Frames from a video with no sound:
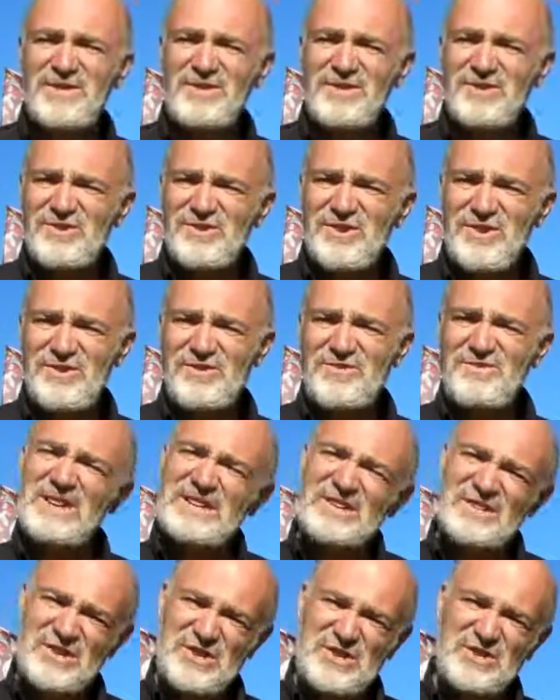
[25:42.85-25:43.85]
there's two
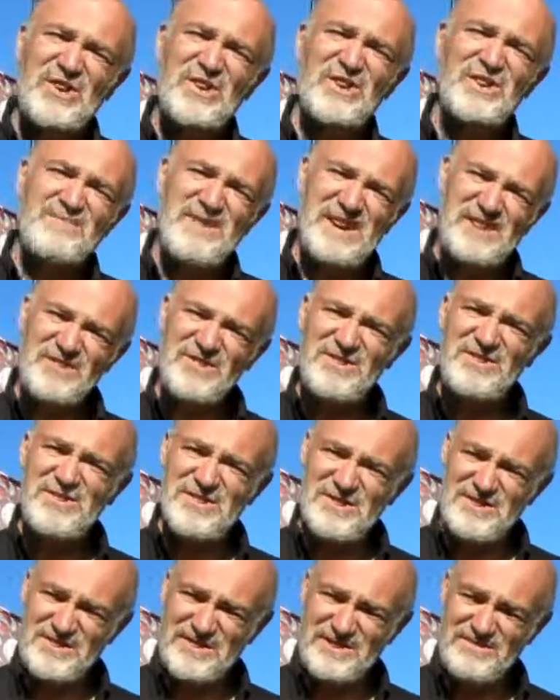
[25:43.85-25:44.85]
strong
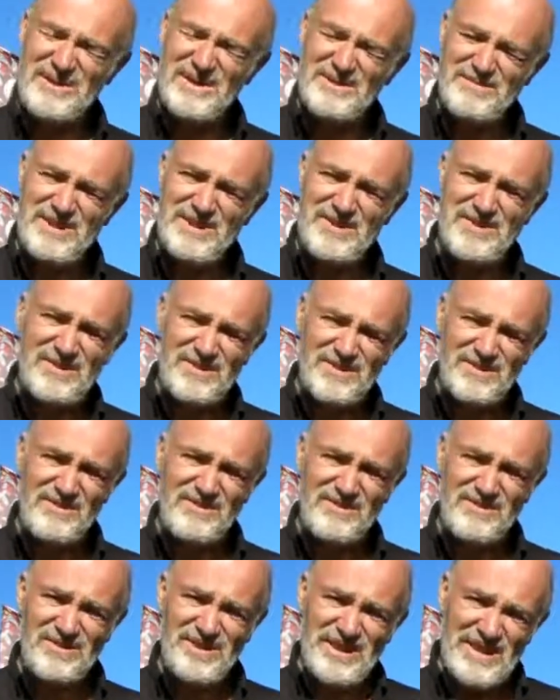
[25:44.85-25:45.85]
messages that have come
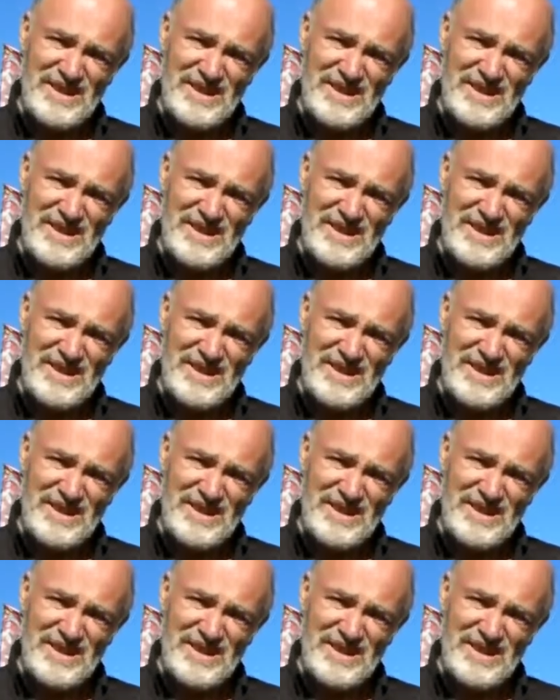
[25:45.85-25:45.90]
across.